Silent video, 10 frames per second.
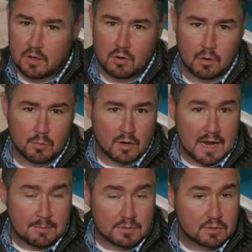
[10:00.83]
or
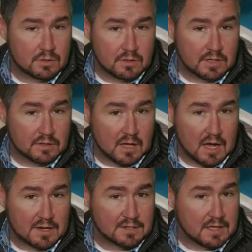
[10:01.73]
perhaps
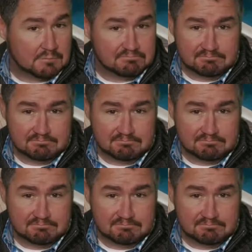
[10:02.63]
in-laws that